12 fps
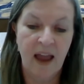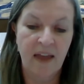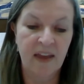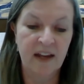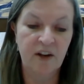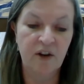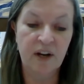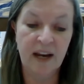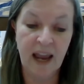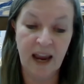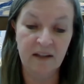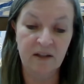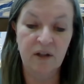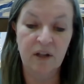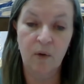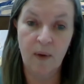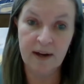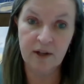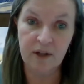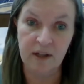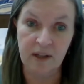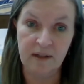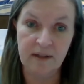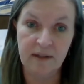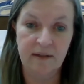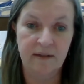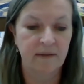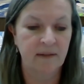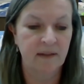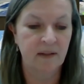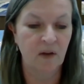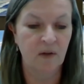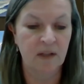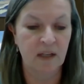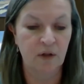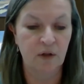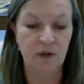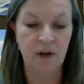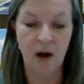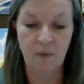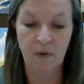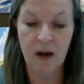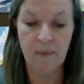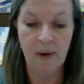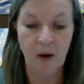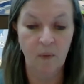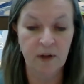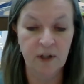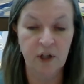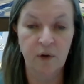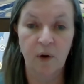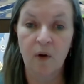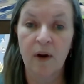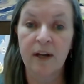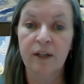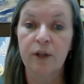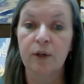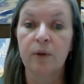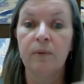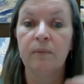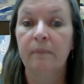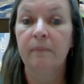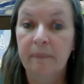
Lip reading: And then you can answer the questions. So it says, do not worry about what you are going to.